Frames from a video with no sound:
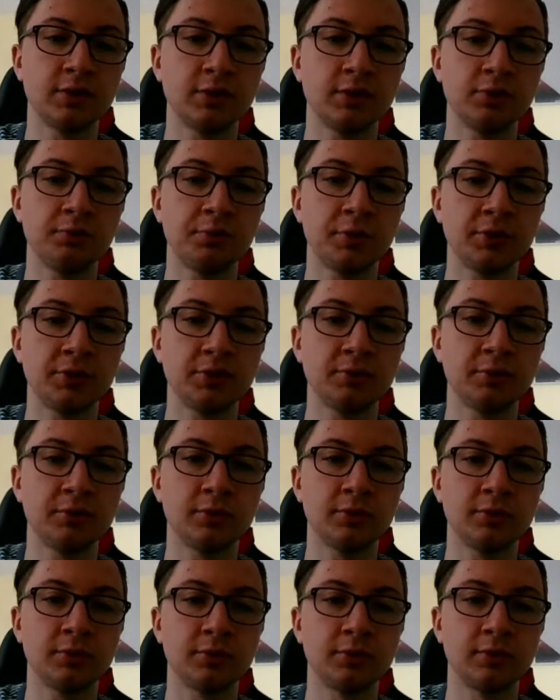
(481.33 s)
not
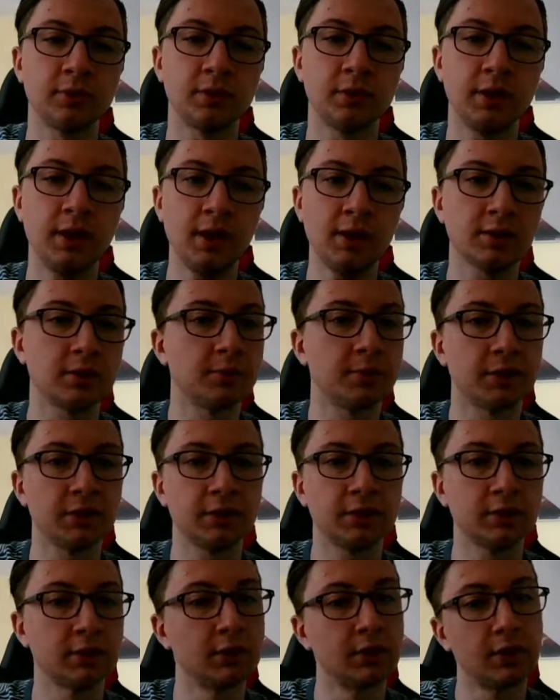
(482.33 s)
possible yet, but
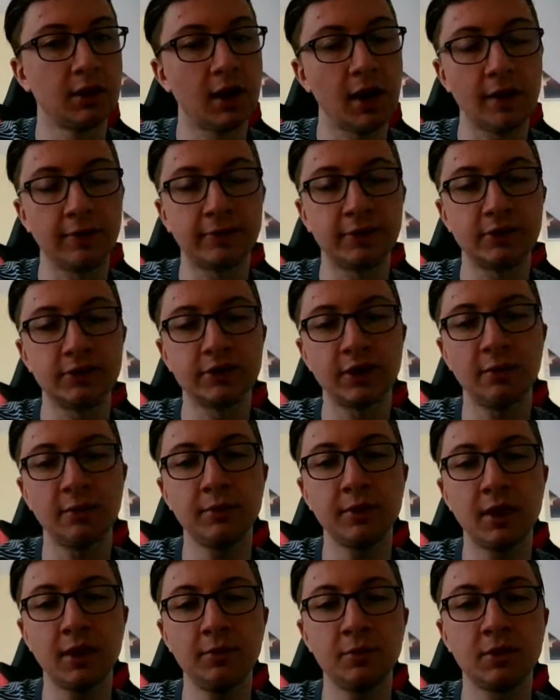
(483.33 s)
after some
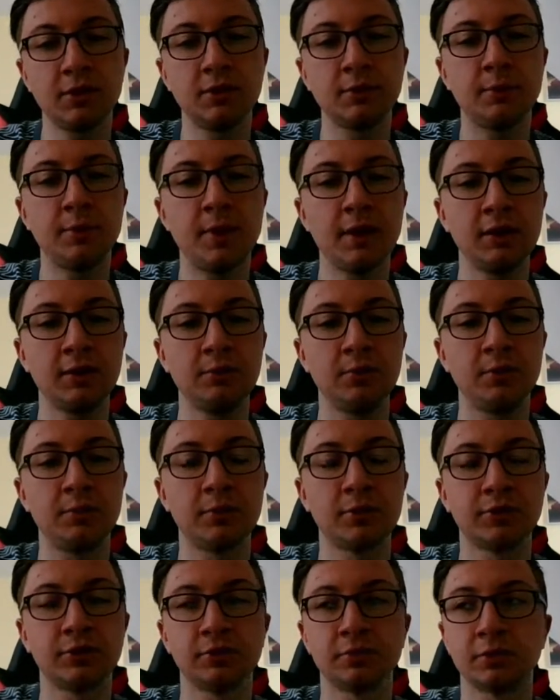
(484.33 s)
time it might be
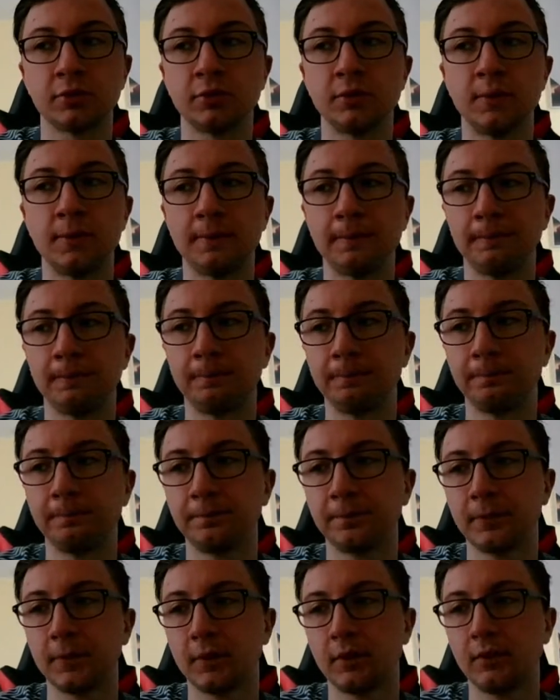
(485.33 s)
possible.
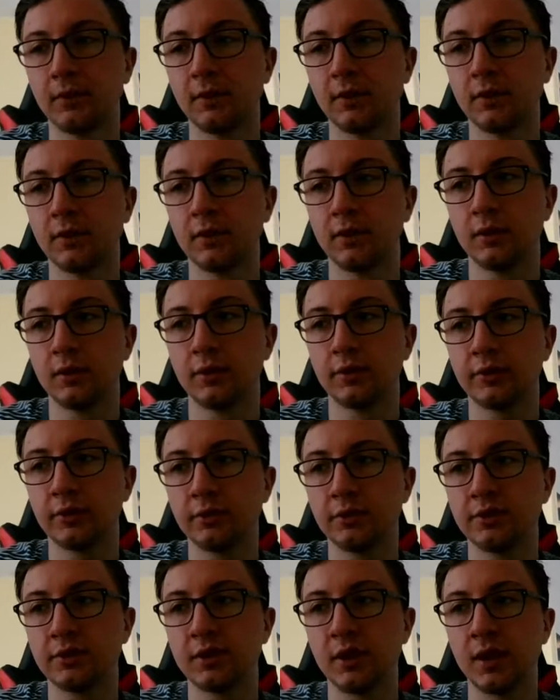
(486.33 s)
So
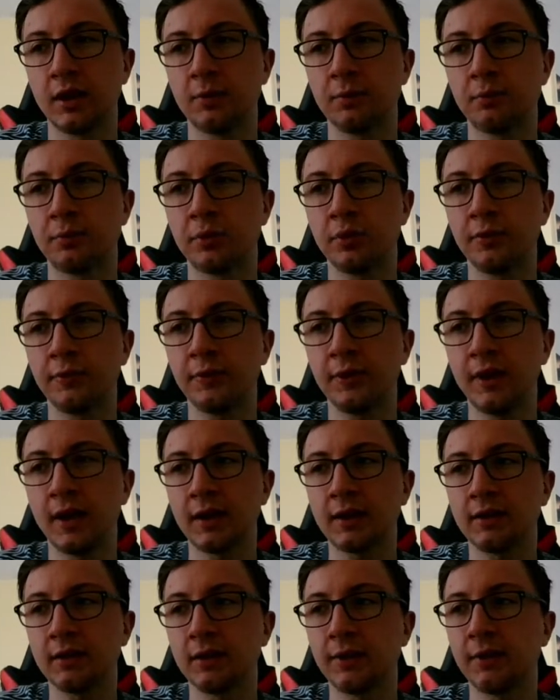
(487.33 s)
it's like
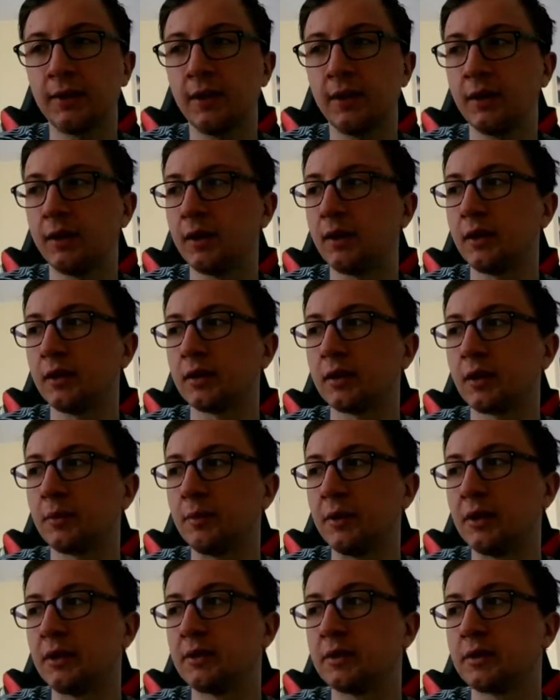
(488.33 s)
prophylactic thinking a
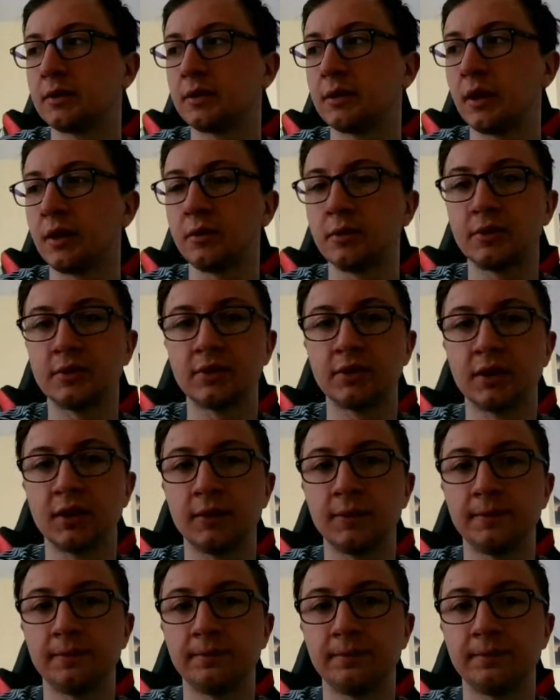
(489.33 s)
bit, I would say.